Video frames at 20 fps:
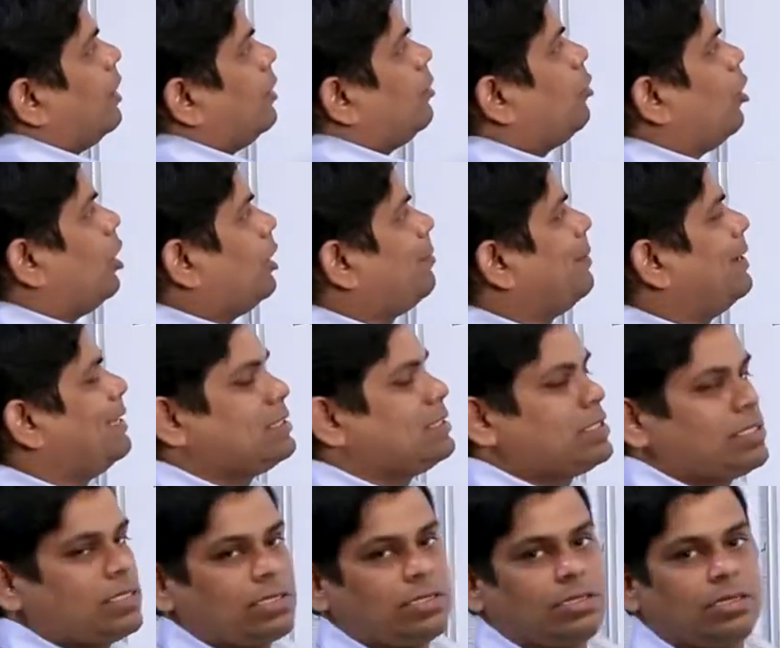here dot
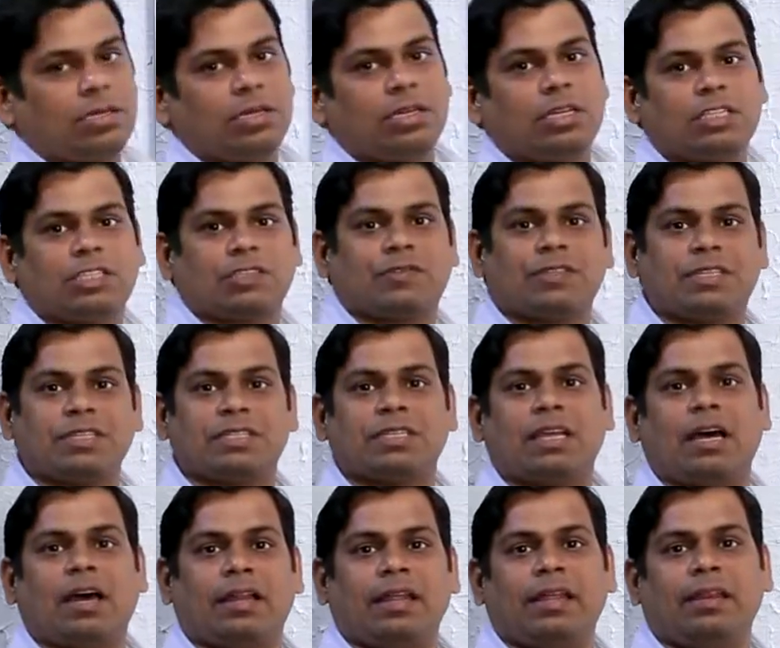means switches
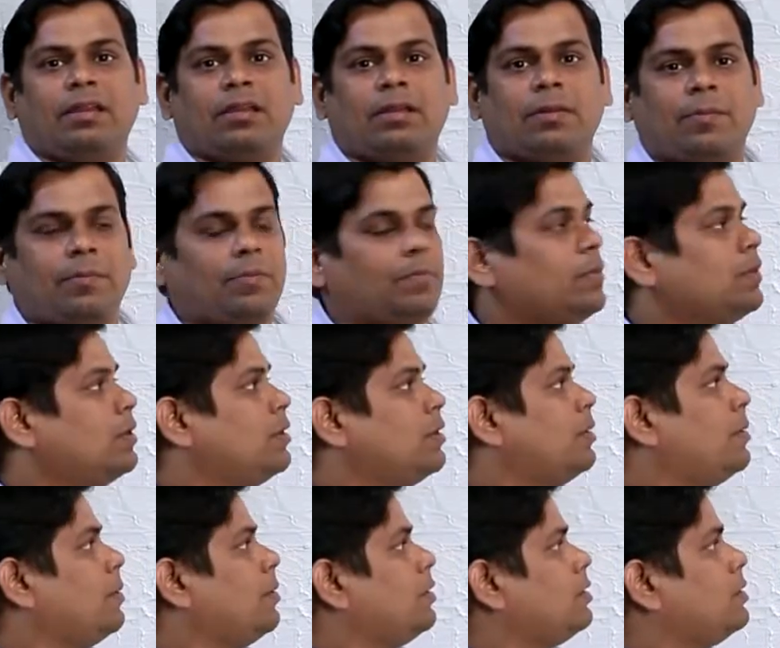are in
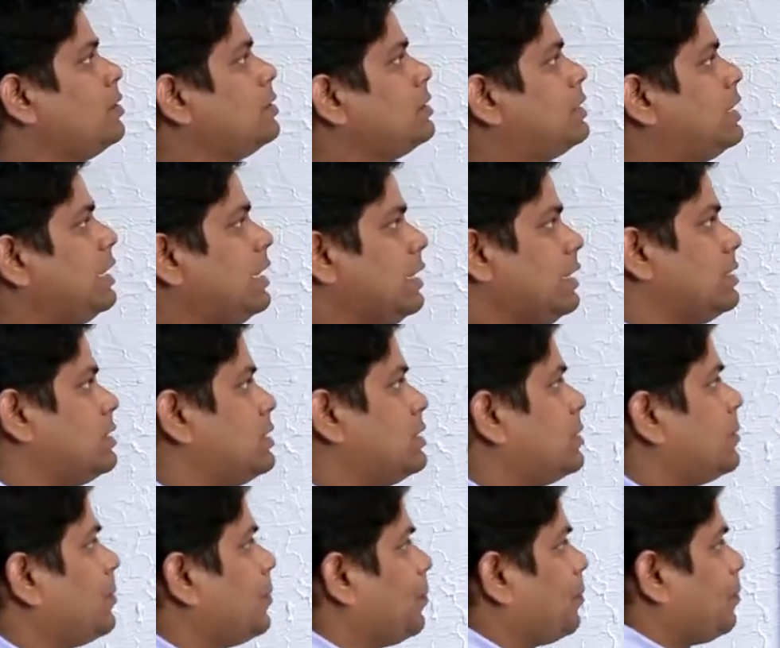
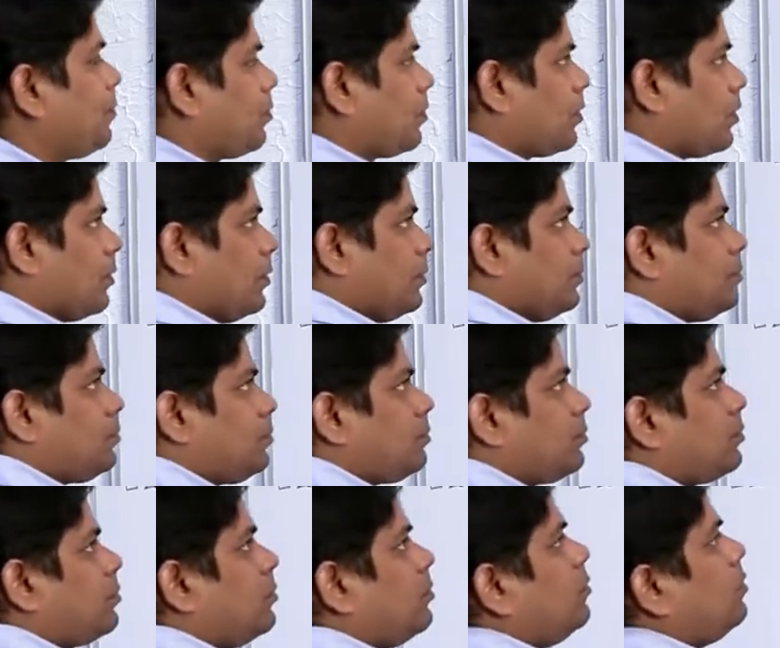series.
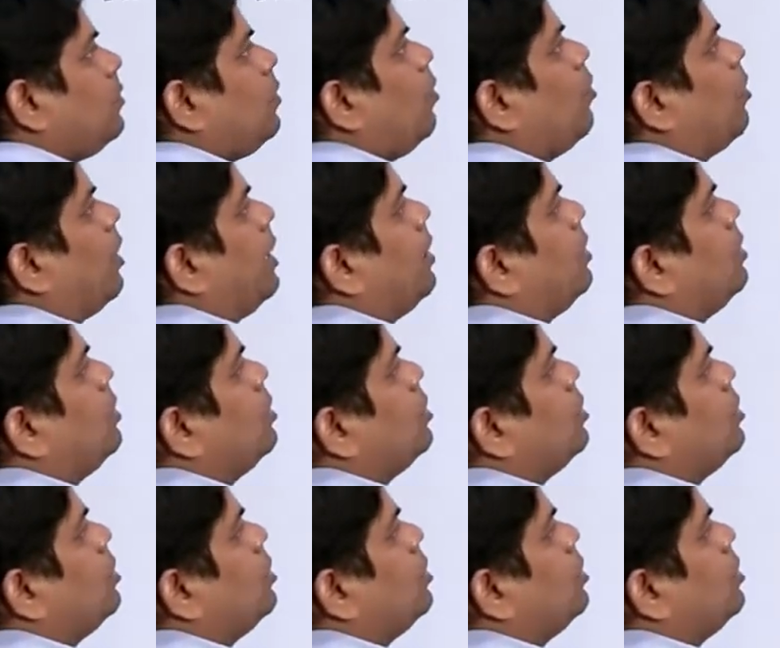Okay,